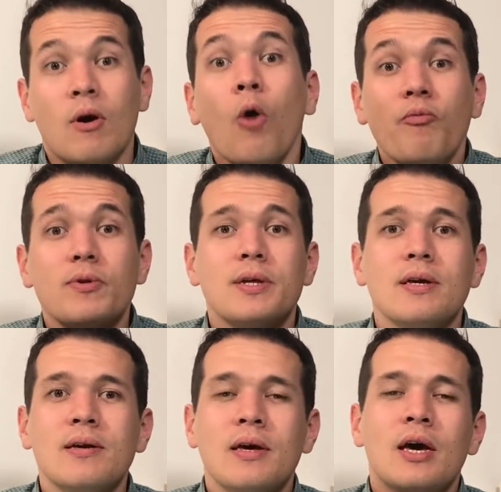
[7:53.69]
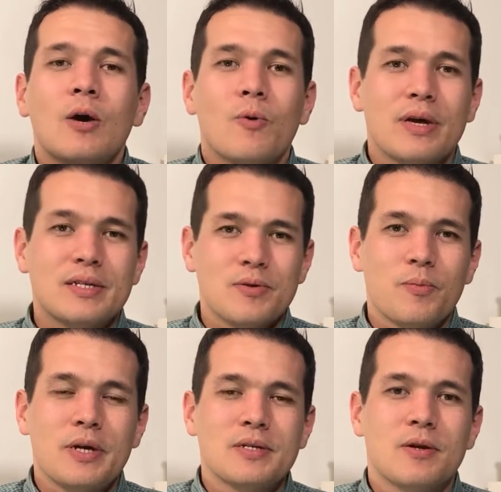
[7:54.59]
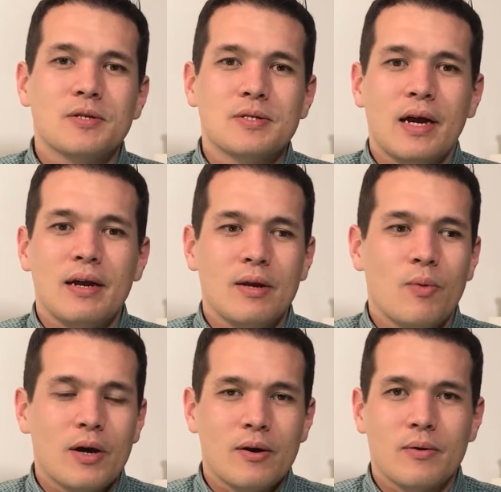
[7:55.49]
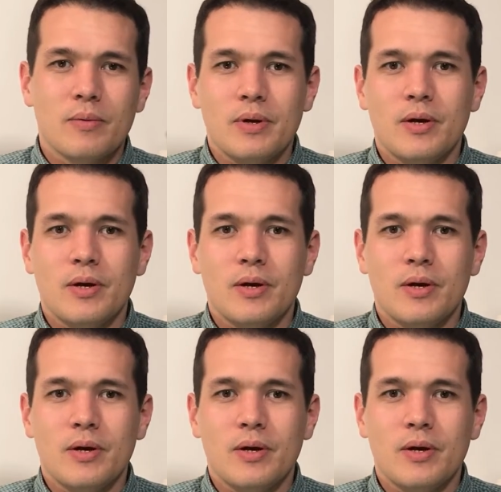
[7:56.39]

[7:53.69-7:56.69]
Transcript: Hopefully, we'll get to a place in our society where